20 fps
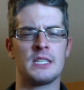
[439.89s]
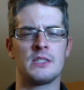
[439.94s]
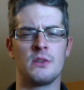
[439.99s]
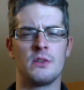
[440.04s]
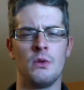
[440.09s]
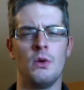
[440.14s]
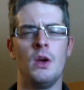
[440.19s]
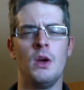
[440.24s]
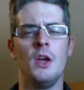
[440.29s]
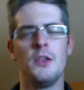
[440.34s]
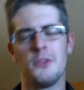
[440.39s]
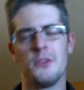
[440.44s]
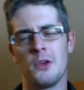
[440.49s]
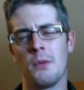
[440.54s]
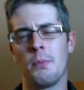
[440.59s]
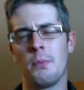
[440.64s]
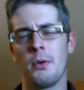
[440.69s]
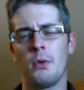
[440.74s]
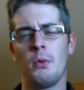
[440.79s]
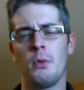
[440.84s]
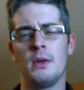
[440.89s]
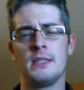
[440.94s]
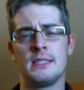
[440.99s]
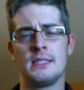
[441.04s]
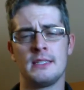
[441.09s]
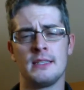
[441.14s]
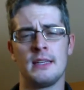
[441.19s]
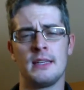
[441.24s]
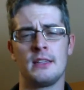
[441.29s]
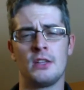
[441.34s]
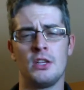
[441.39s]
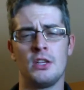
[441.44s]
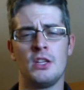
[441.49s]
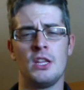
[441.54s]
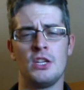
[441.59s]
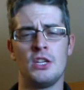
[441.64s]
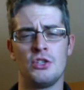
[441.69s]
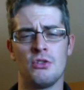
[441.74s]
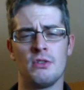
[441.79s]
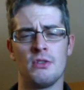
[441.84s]
So the good part was is like they,
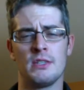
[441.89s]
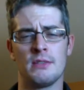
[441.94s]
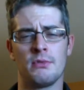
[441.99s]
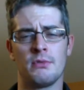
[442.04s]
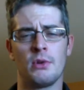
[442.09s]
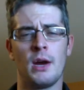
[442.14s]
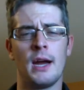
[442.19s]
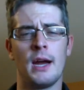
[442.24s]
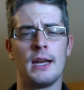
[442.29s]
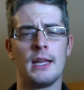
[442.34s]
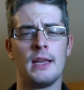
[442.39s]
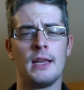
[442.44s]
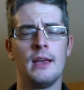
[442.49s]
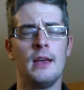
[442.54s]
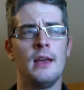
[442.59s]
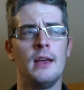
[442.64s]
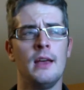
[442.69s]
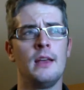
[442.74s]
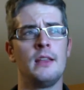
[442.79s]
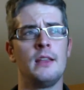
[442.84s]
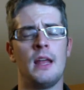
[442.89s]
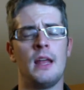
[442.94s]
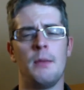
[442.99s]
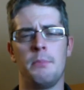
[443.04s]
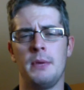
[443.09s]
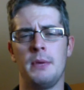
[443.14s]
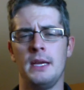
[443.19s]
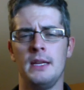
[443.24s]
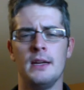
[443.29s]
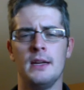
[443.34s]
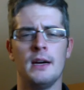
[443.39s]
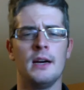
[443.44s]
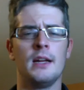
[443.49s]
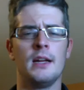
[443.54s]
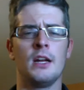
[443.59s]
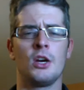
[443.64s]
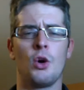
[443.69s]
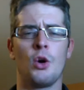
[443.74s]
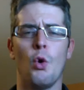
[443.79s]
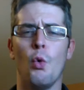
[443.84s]
they showed us a variety. They had a peanut,
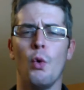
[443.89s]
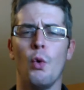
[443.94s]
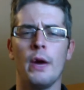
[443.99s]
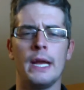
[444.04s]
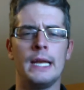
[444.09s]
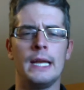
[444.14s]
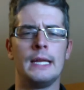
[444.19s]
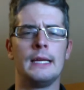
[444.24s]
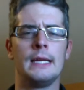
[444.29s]
a coin,